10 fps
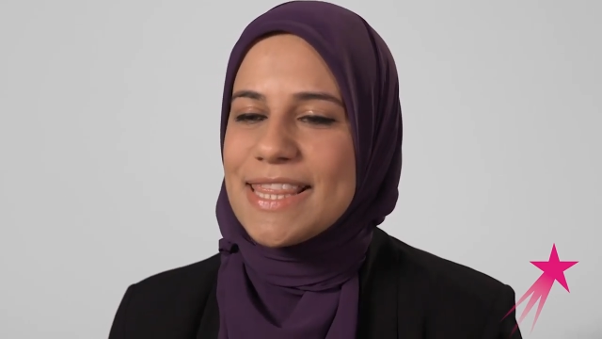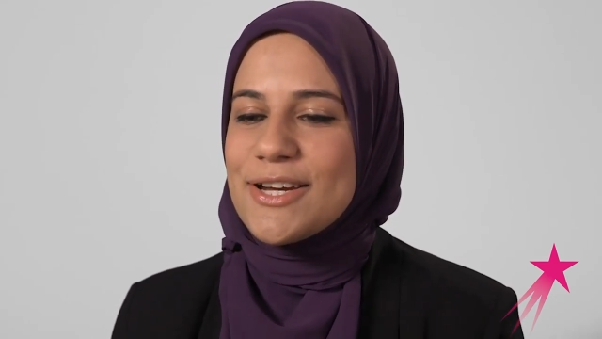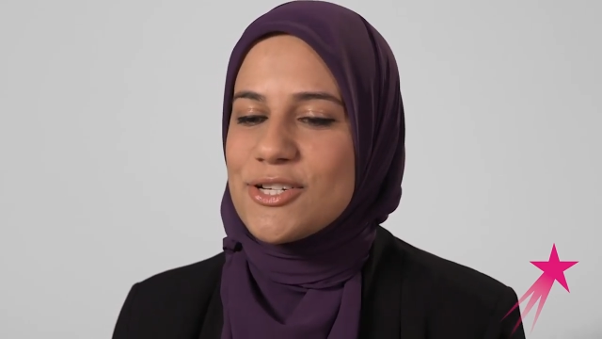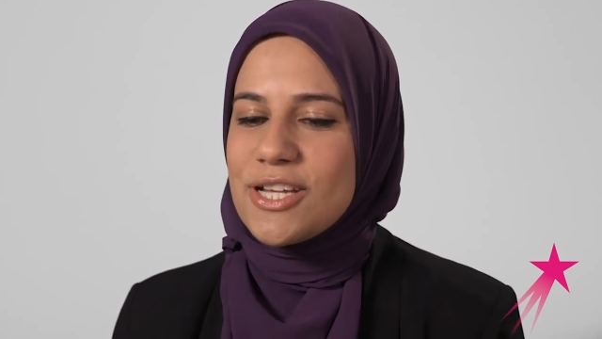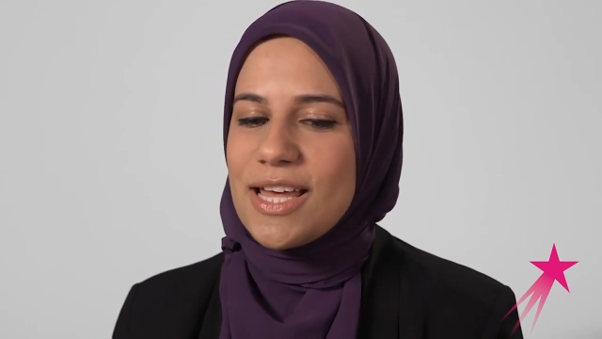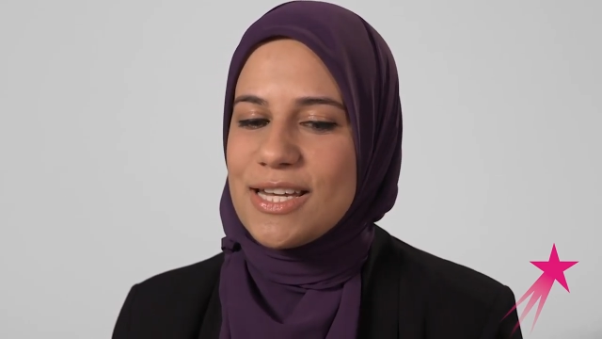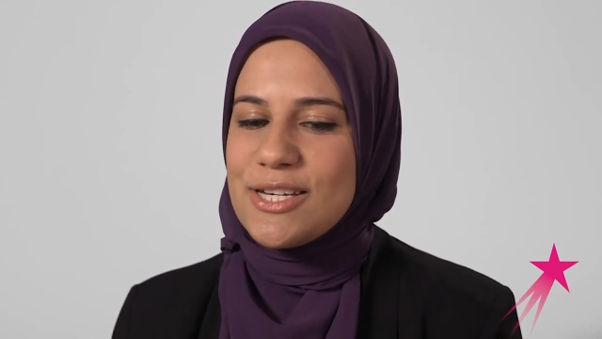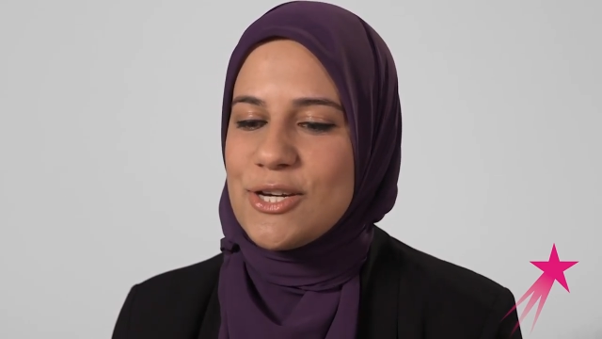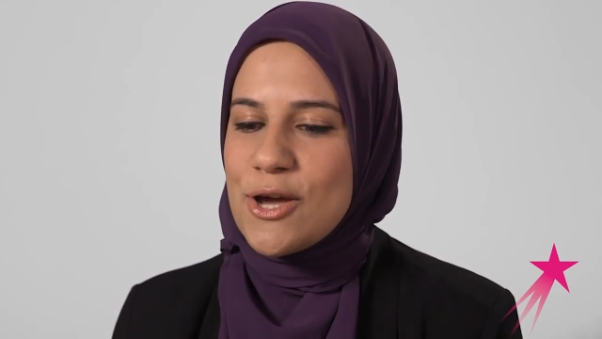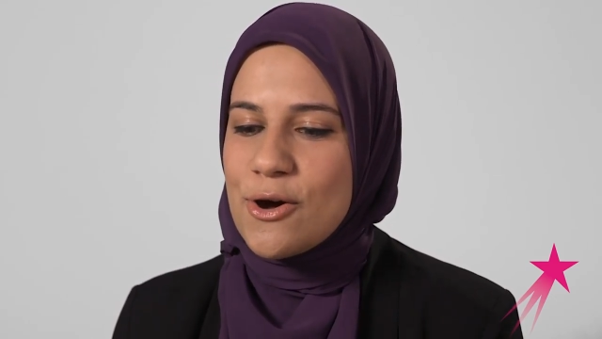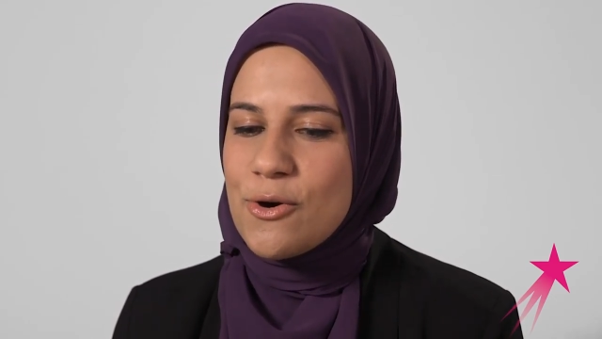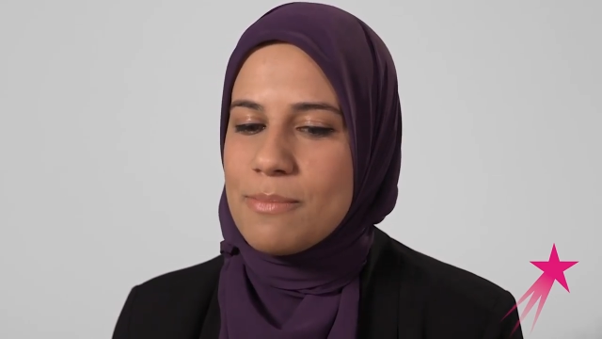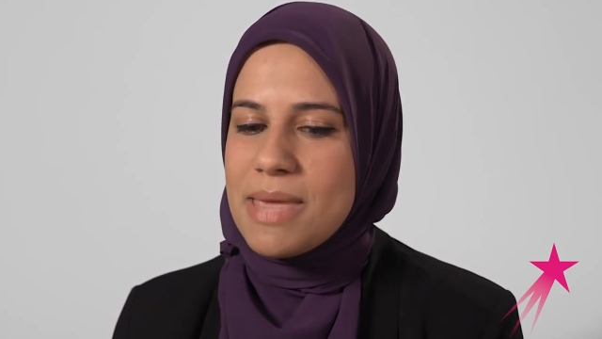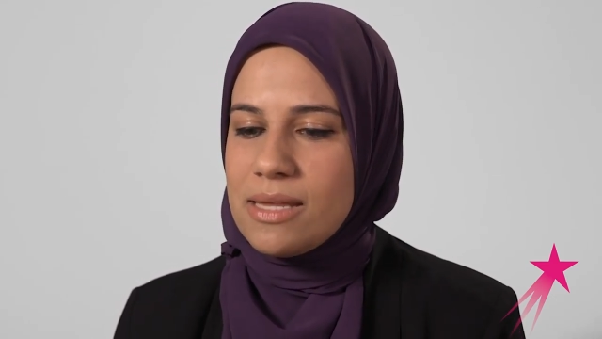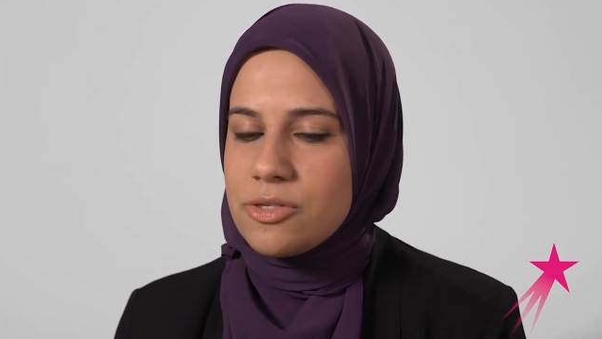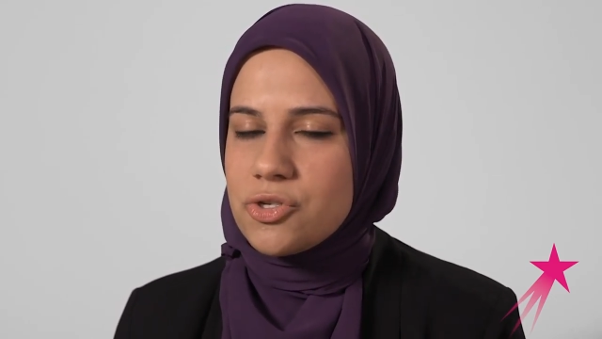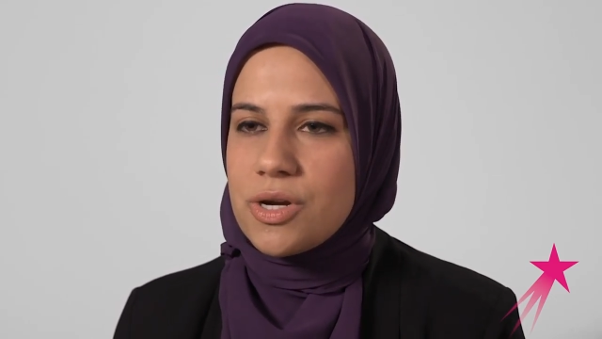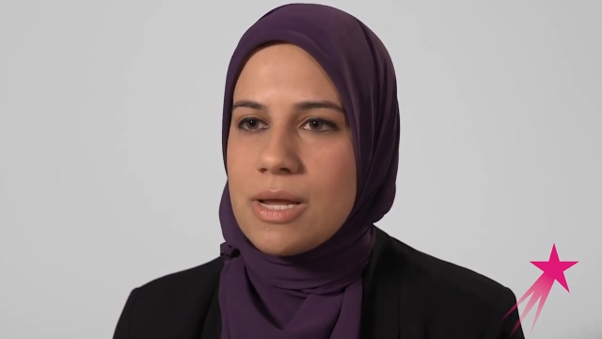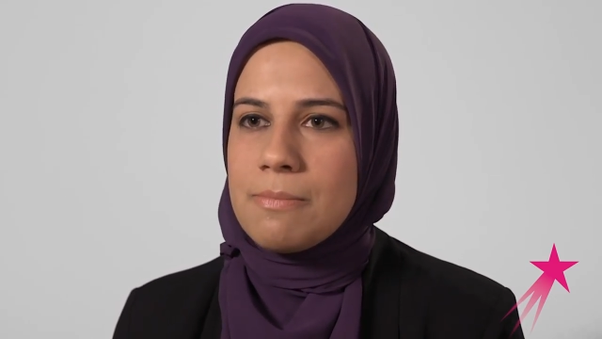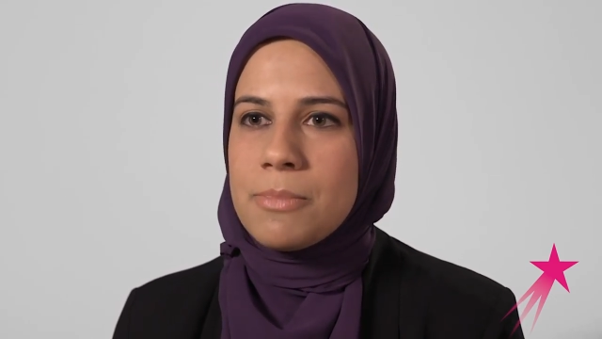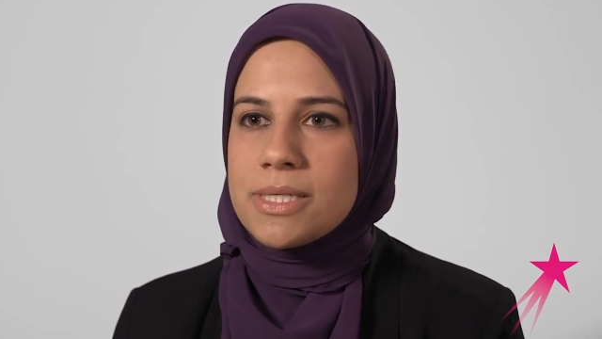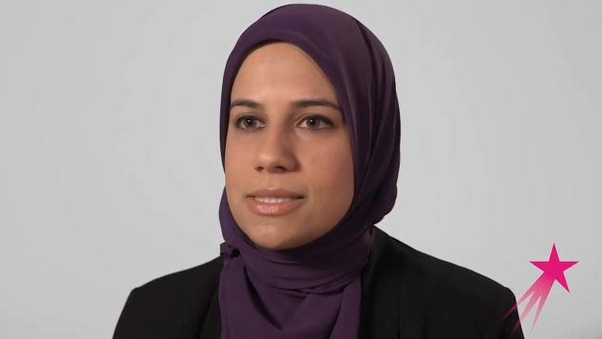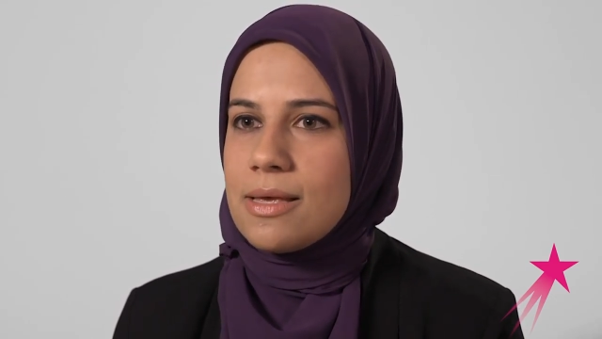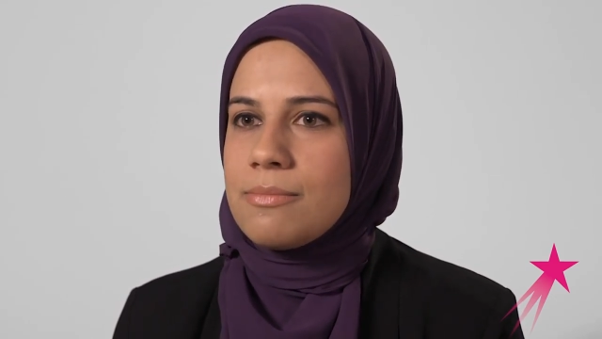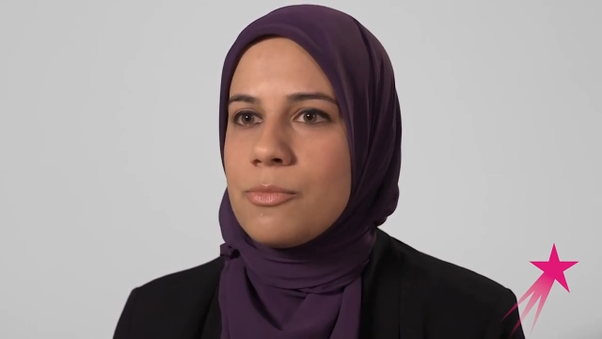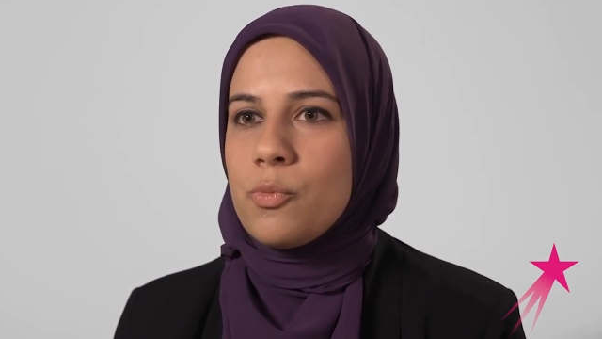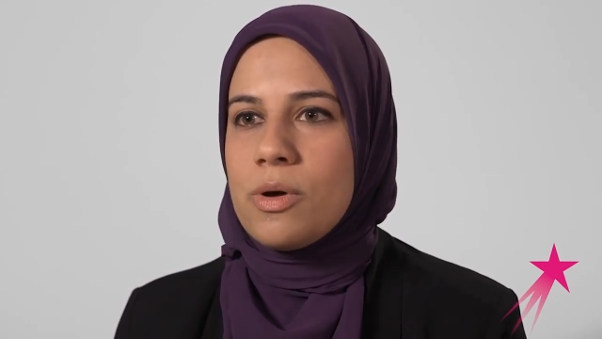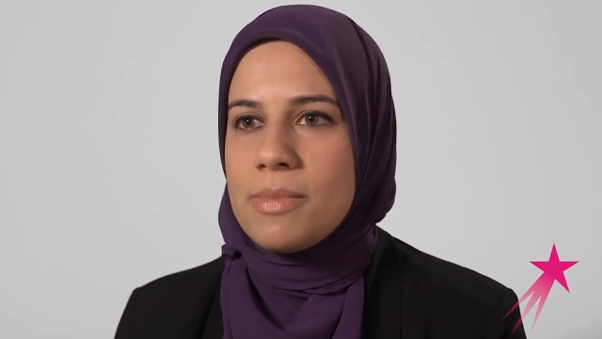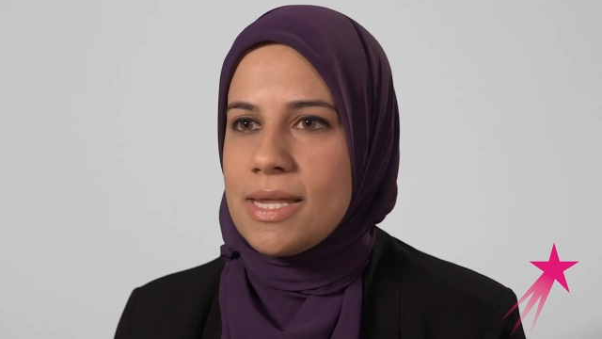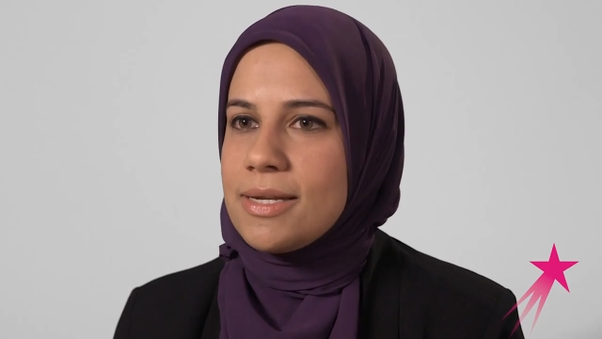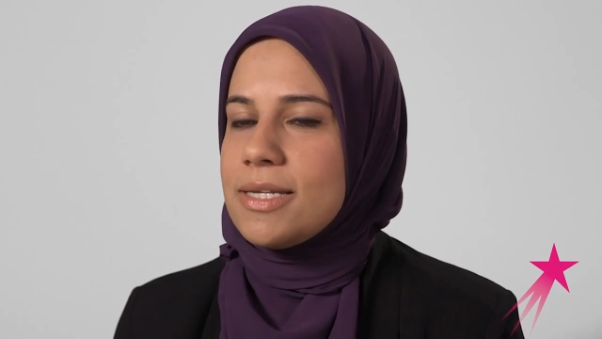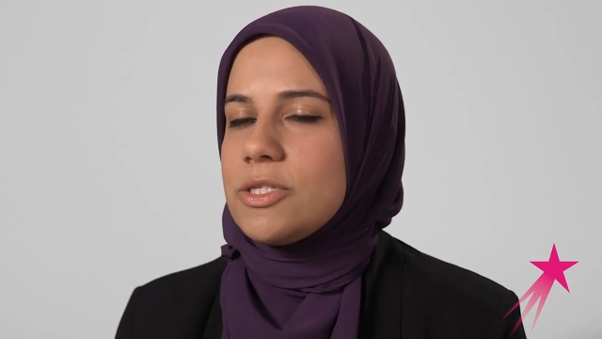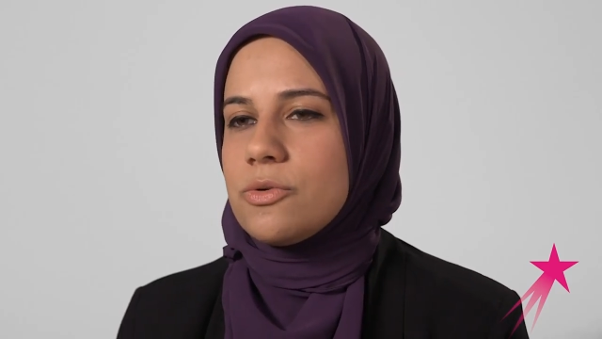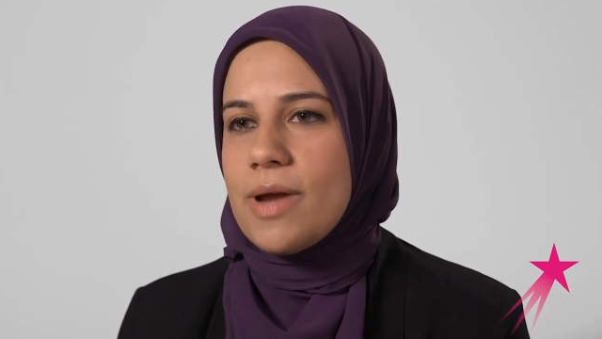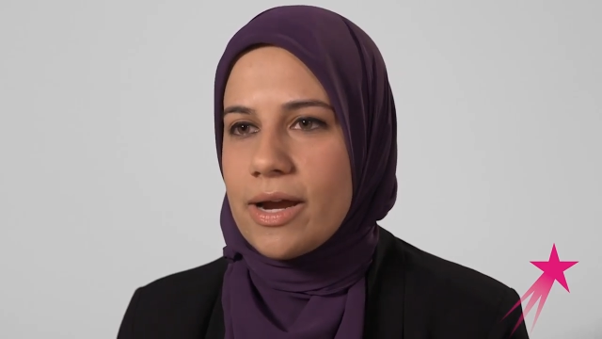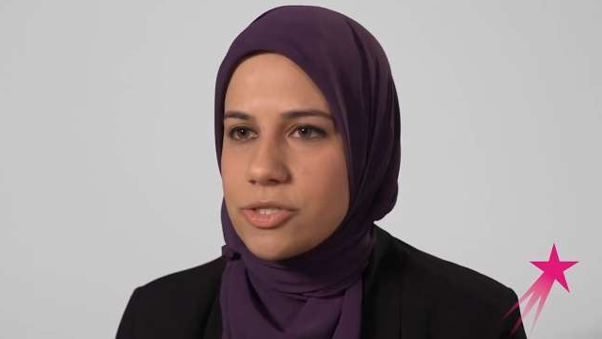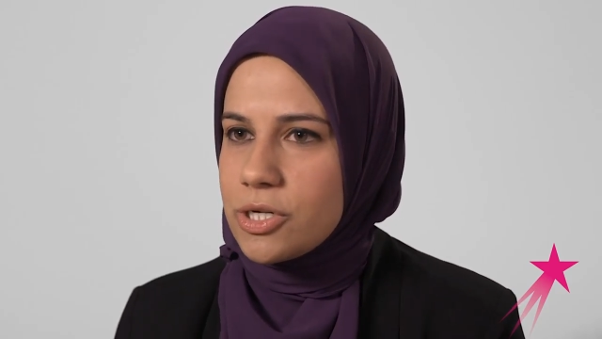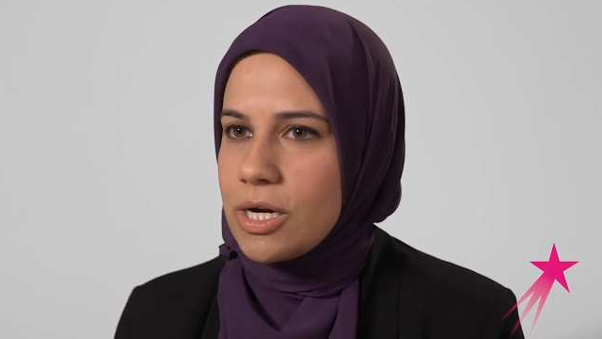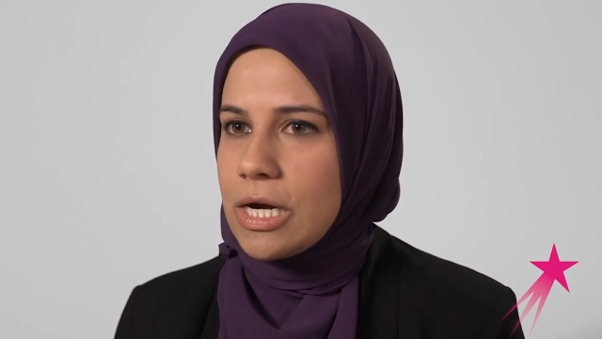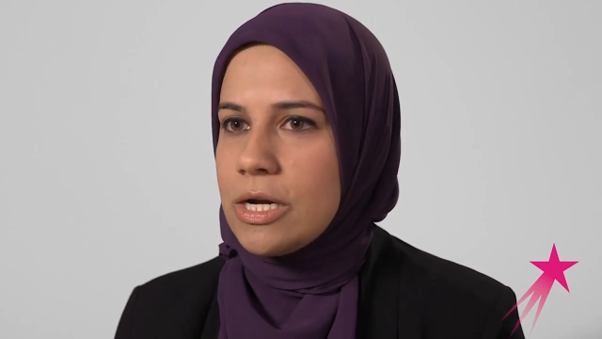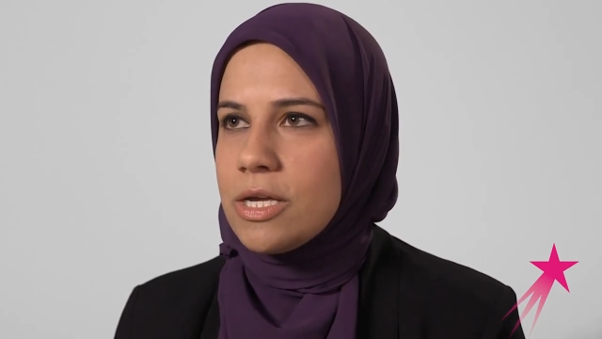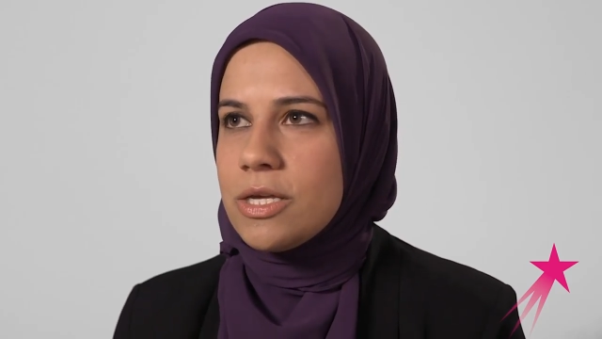There's no mainstream Muslim woman director